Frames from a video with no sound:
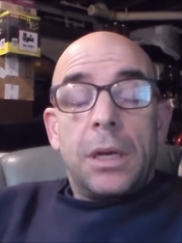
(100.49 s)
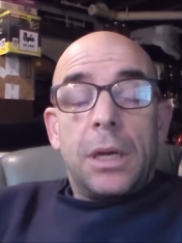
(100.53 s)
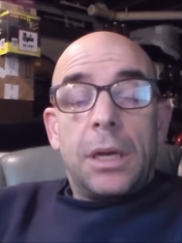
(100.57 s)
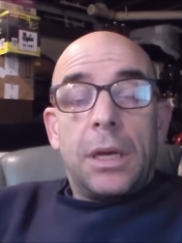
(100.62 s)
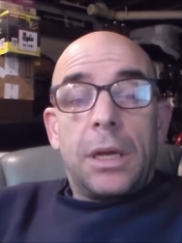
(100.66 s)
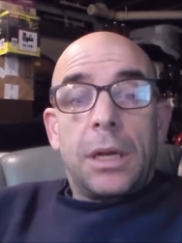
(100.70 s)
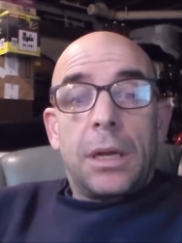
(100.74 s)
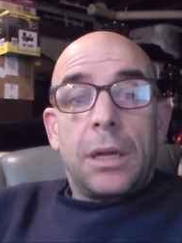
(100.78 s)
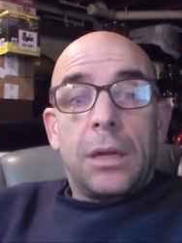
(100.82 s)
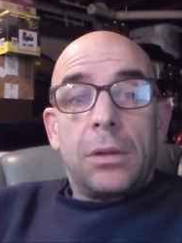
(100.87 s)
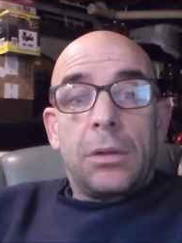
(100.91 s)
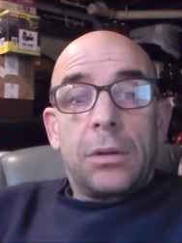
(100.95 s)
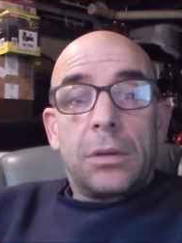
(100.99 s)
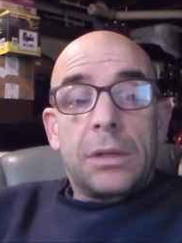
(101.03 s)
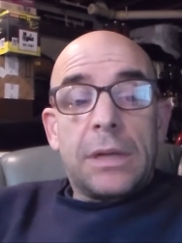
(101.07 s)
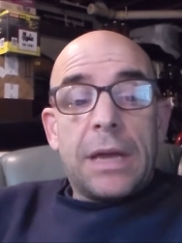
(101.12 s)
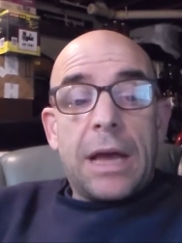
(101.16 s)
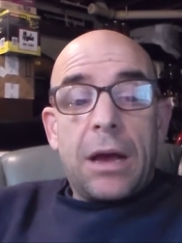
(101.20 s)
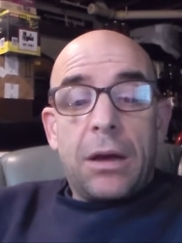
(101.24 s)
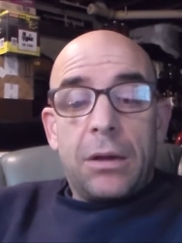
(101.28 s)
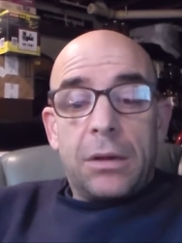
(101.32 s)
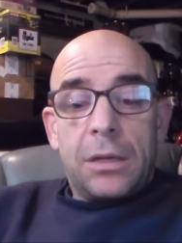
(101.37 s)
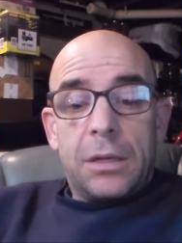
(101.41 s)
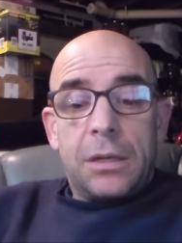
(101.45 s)
And I looked
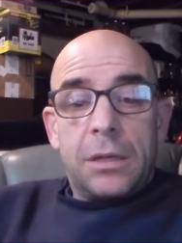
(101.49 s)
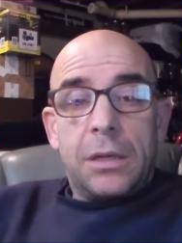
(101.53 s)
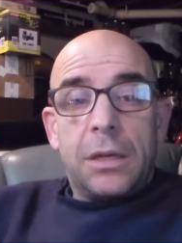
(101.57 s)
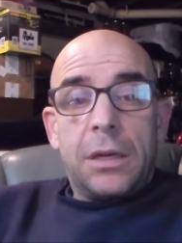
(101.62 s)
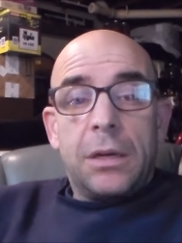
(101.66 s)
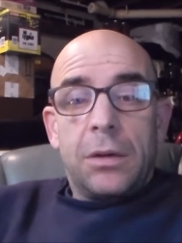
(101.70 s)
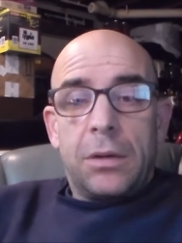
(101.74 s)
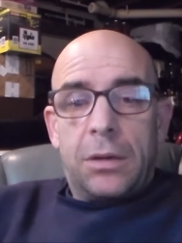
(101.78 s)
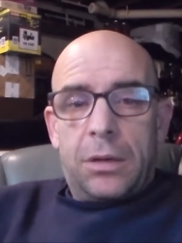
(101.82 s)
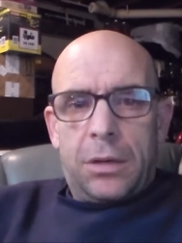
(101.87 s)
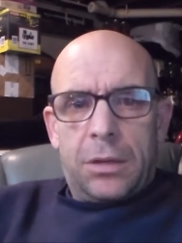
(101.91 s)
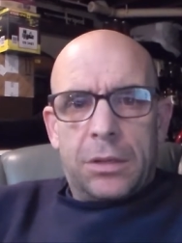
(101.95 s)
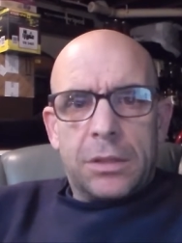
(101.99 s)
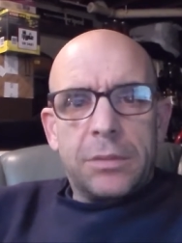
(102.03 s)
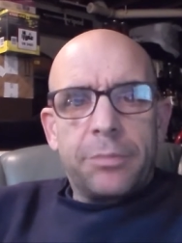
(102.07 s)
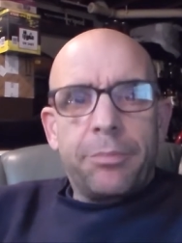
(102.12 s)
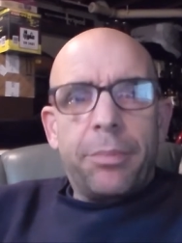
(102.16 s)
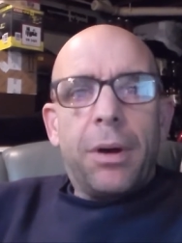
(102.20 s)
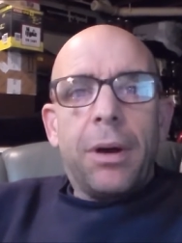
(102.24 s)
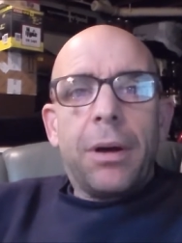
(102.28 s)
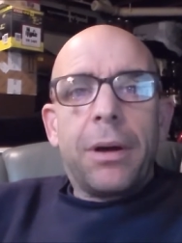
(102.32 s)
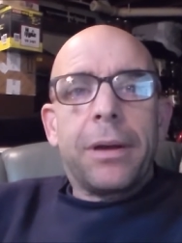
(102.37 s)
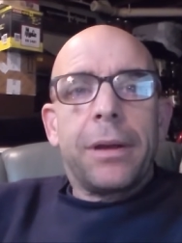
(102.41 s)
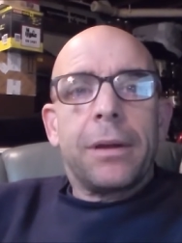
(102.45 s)
down in there, and there's a
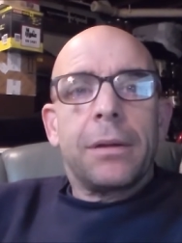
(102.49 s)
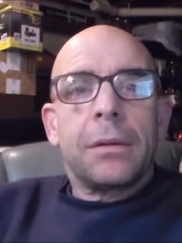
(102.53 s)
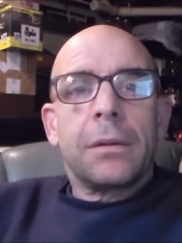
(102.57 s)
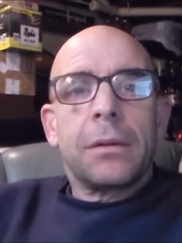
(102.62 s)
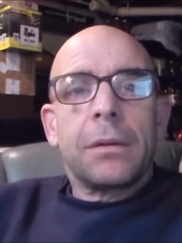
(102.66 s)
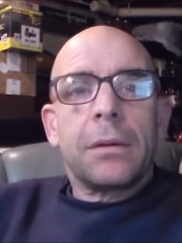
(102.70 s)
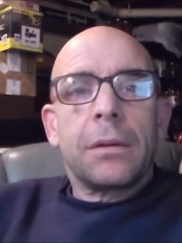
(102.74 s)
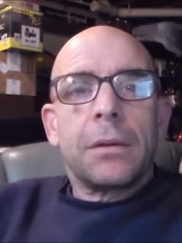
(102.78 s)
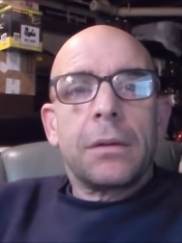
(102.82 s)
pumpkin.